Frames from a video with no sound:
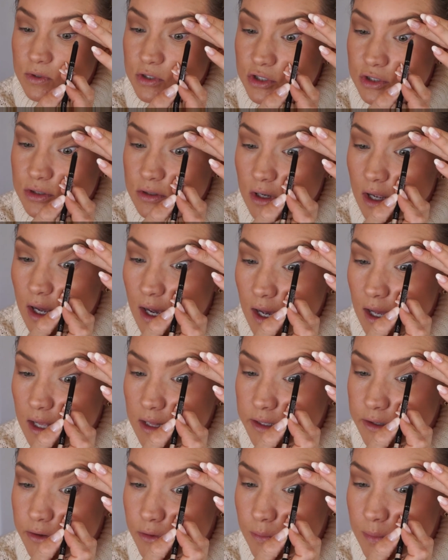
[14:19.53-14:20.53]
it a
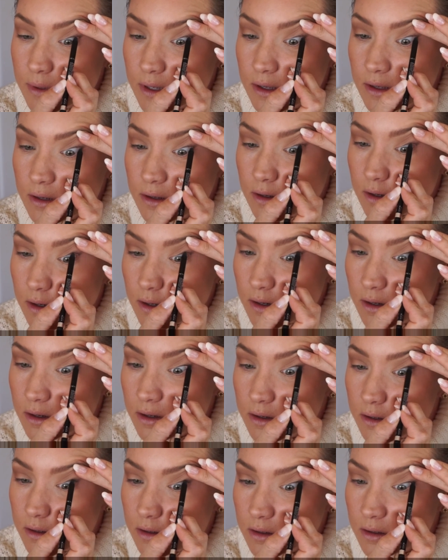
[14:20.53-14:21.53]
little bit. I
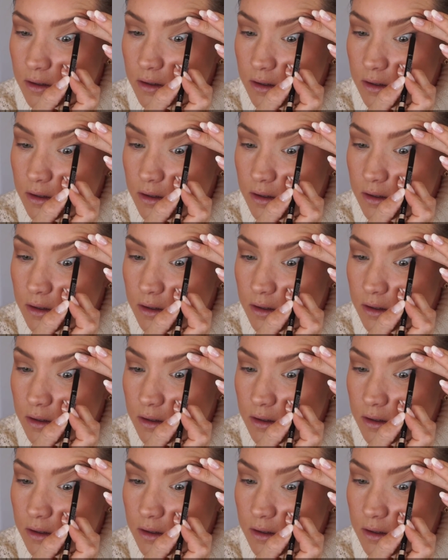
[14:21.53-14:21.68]
don't.